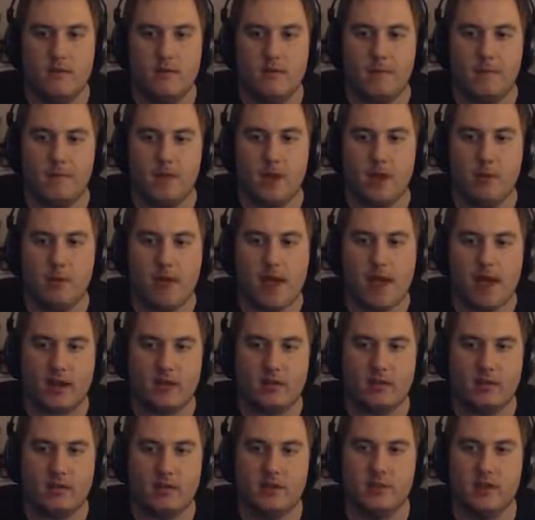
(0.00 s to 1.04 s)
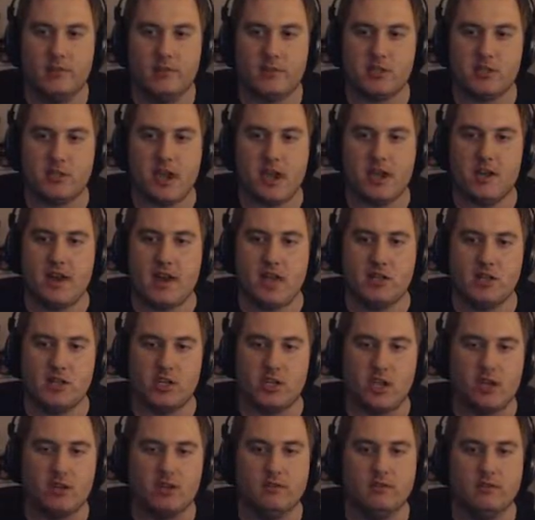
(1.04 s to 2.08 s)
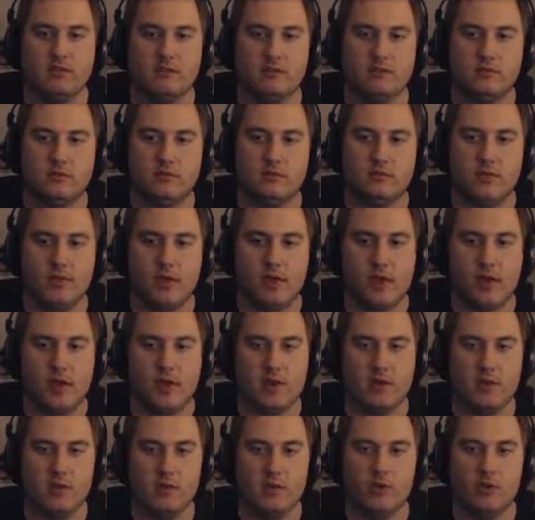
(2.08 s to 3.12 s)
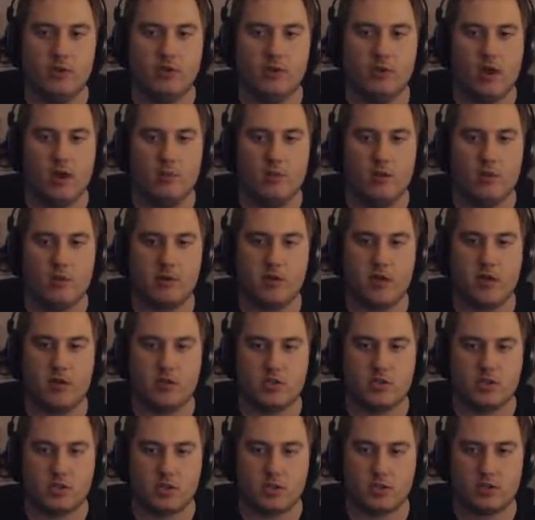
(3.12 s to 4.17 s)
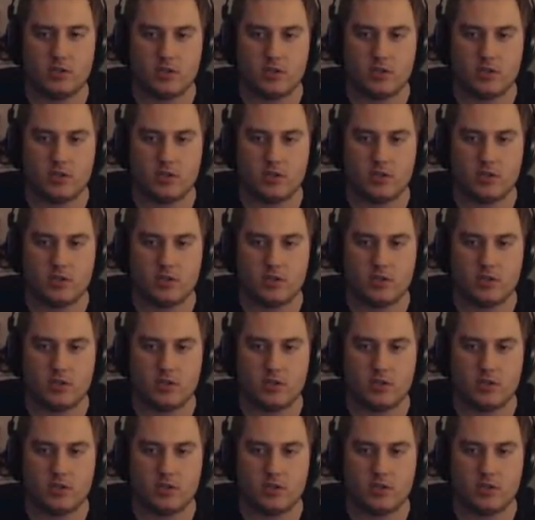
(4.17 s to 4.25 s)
come back, attempt the scan dash again without any real repercussions.